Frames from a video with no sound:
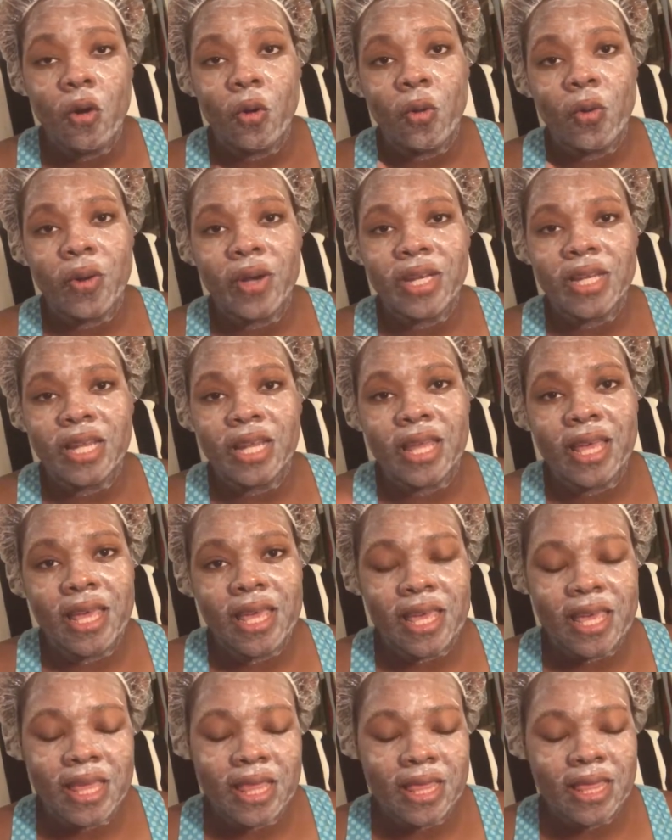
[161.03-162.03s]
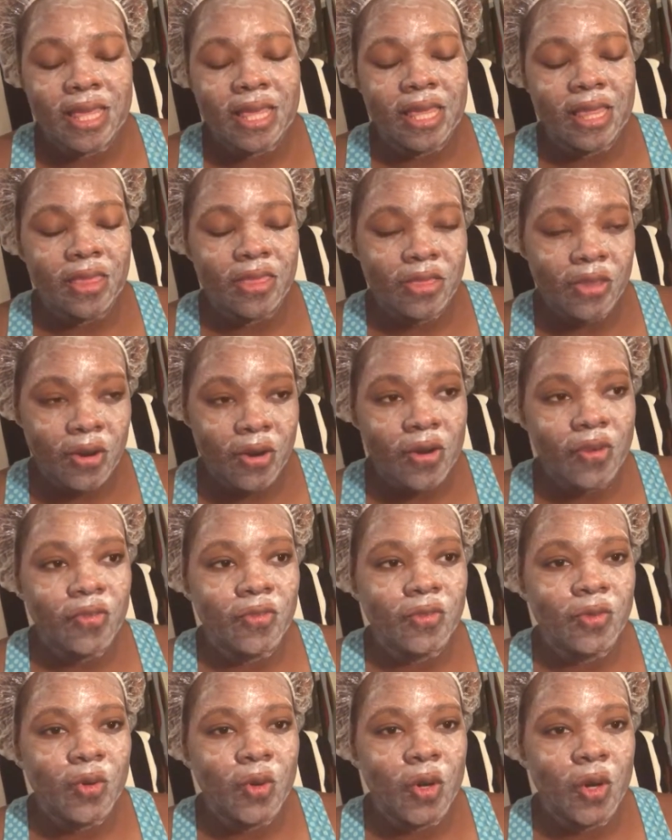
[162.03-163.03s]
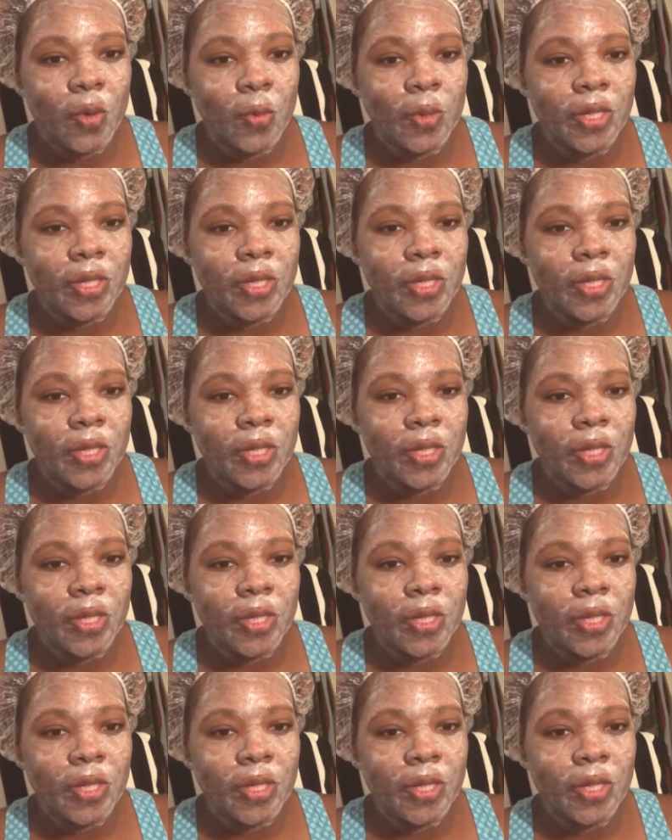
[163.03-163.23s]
on like the third floor,